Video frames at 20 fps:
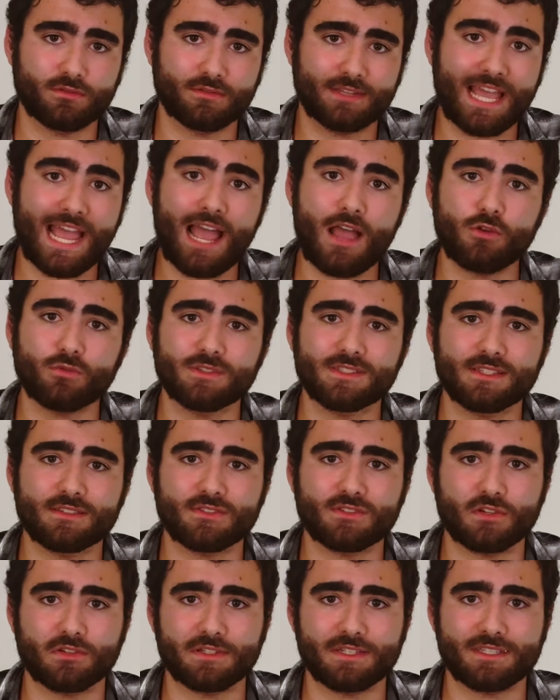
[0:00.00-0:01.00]
The
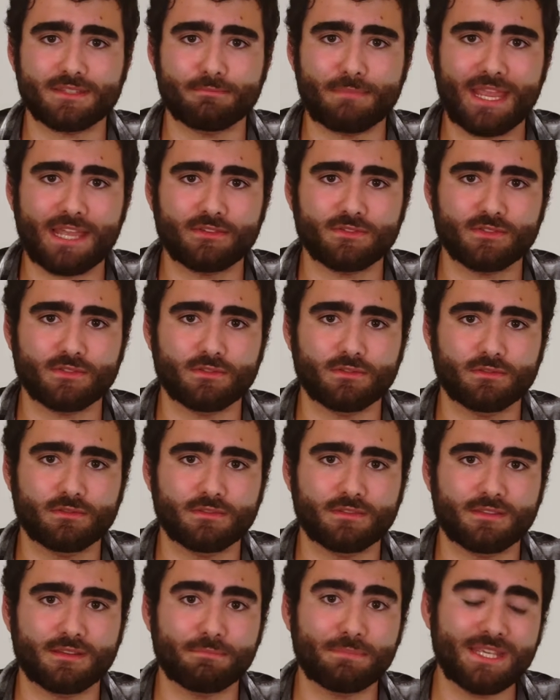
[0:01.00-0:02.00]
houses are dismantled,
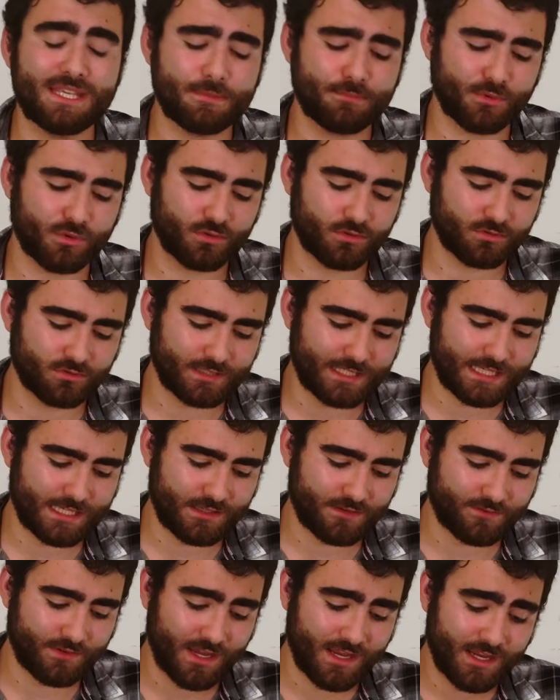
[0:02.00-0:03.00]
the people
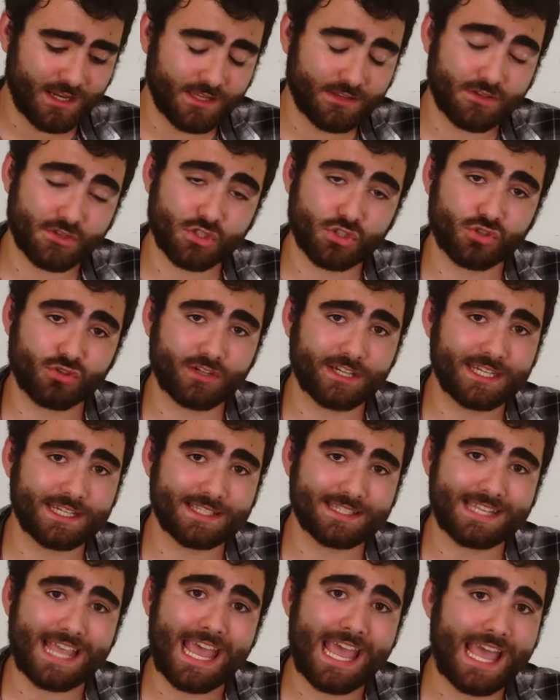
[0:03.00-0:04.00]
leave, and the
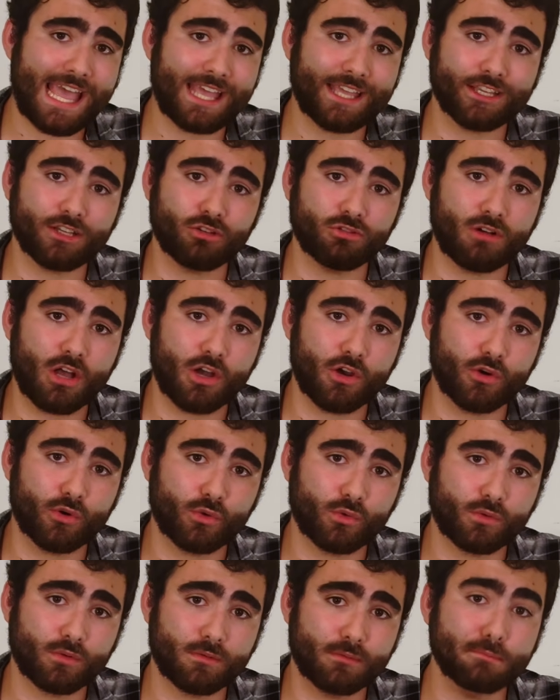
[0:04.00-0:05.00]
strings hang
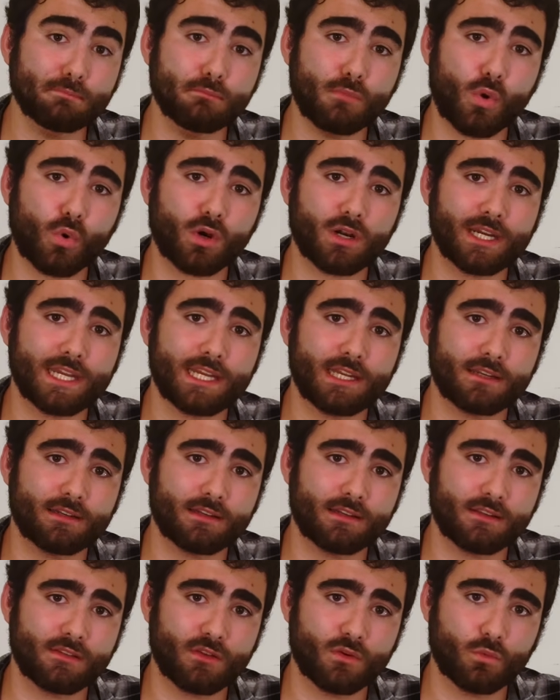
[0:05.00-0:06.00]
alone, mourning
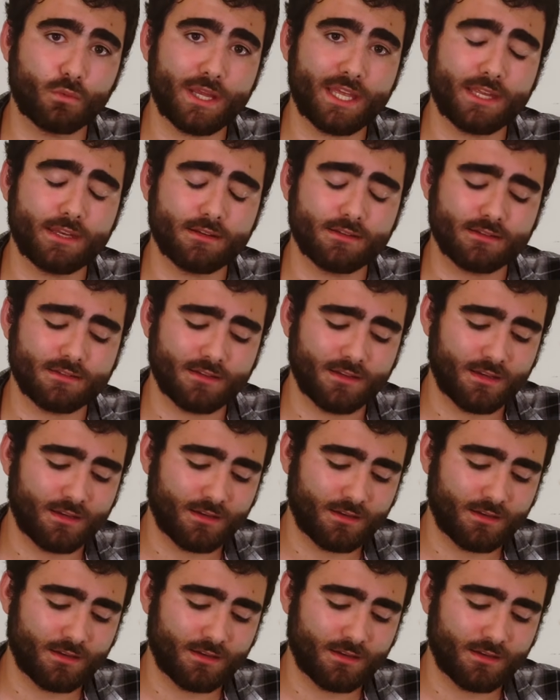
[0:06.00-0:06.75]
in the wind.